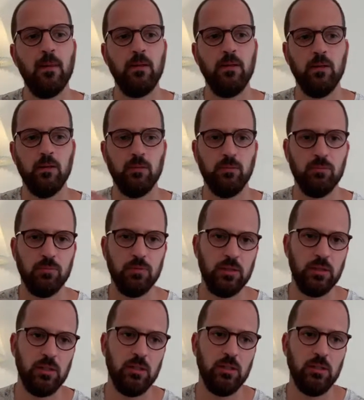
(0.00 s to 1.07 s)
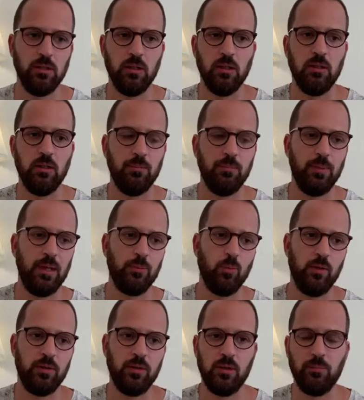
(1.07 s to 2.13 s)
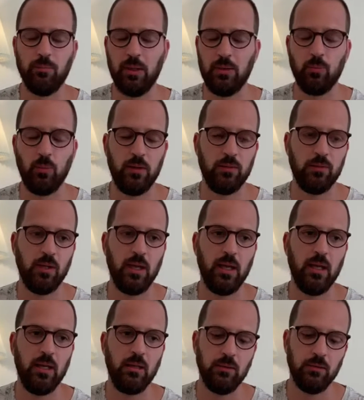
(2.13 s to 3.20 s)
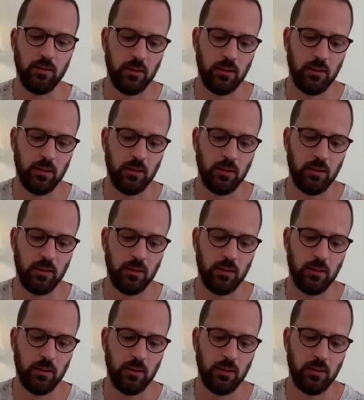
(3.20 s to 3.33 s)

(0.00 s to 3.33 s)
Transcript: you know, the bad weather again,